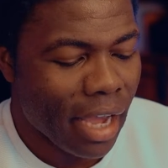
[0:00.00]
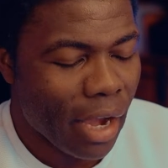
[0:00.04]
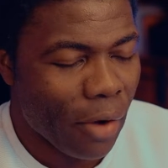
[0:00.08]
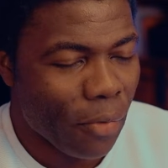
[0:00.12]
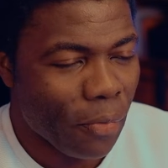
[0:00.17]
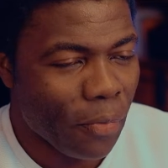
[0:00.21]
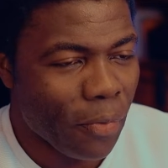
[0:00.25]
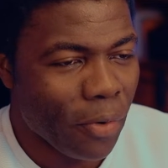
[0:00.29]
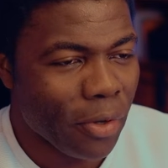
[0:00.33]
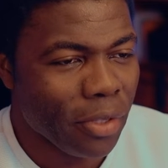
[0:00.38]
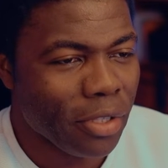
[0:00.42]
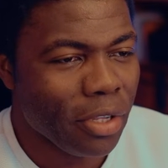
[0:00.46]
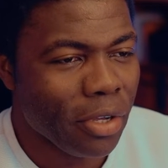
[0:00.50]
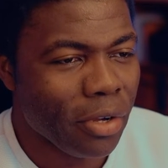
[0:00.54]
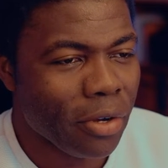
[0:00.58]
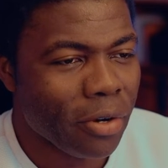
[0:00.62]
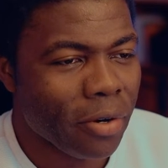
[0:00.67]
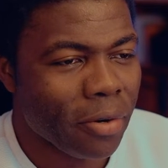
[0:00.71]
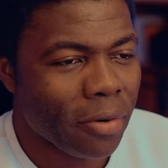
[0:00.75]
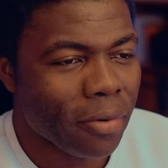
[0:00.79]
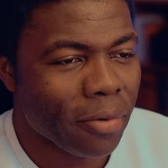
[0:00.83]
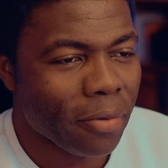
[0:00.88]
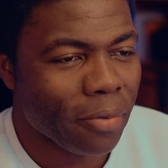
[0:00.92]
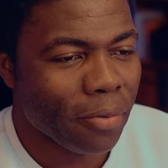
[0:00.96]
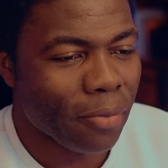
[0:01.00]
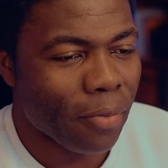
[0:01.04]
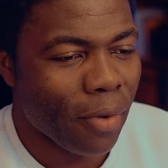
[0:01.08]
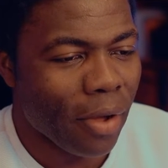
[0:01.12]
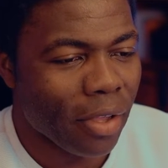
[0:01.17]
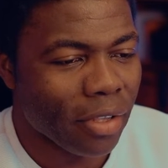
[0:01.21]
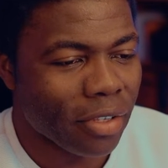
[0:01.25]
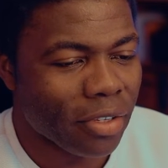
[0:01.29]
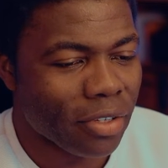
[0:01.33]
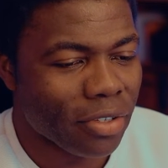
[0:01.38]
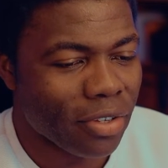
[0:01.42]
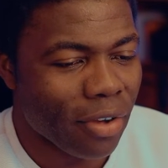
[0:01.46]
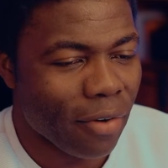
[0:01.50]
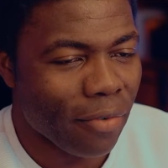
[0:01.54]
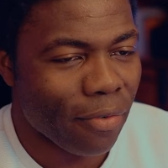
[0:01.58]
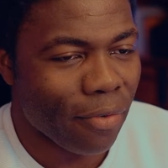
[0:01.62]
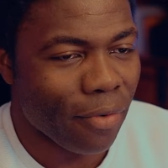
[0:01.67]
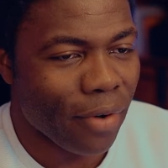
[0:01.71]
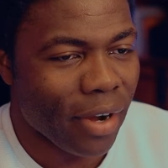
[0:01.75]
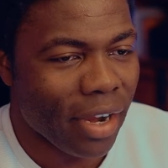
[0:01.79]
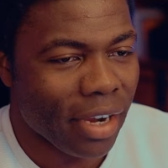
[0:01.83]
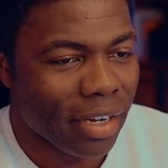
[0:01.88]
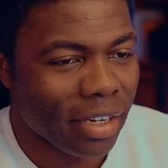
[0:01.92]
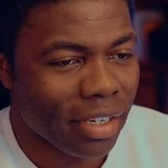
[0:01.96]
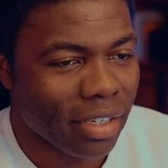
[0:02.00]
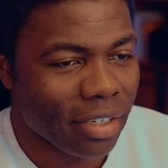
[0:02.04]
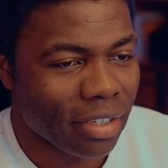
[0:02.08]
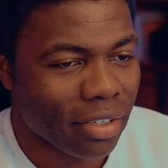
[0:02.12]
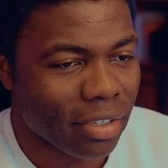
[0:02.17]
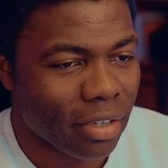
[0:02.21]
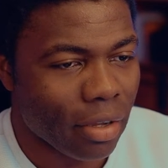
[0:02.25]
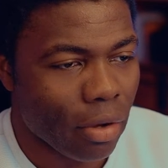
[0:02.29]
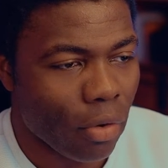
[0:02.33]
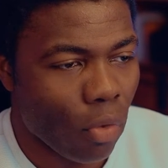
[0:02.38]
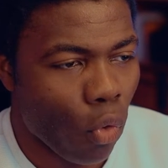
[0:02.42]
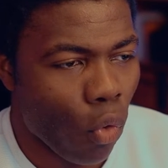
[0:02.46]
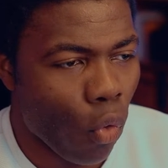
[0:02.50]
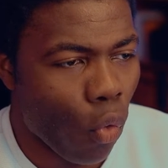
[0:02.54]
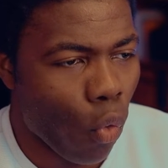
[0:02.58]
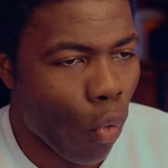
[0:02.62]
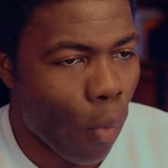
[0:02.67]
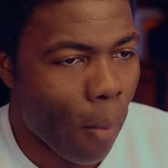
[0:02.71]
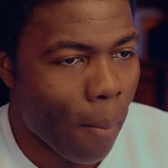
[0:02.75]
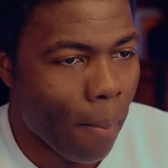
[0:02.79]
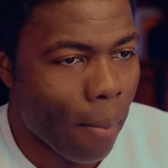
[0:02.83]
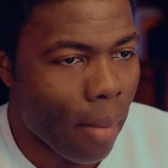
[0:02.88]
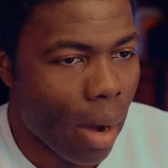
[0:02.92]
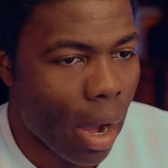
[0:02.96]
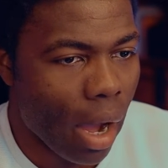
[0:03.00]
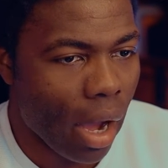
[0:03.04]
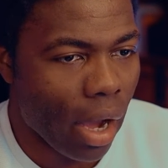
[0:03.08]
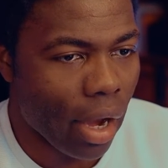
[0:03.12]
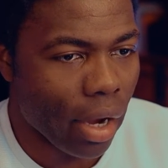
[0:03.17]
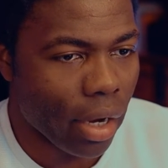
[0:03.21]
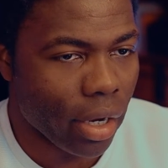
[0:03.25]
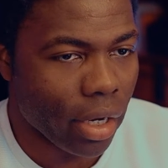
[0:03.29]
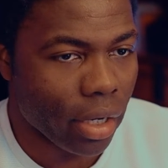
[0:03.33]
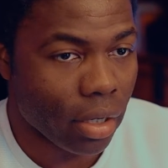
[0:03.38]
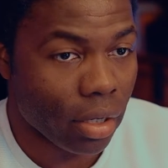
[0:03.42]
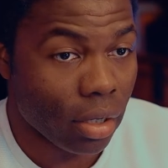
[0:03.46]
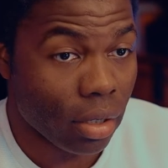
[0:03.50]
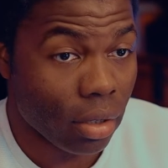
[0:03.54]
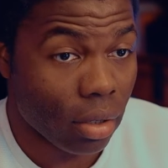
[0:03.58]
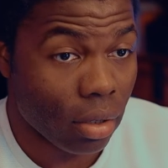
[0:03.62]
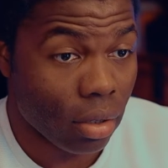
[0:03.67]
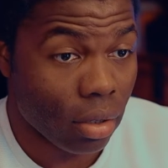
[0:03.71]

I wonder what software this is. Oh my.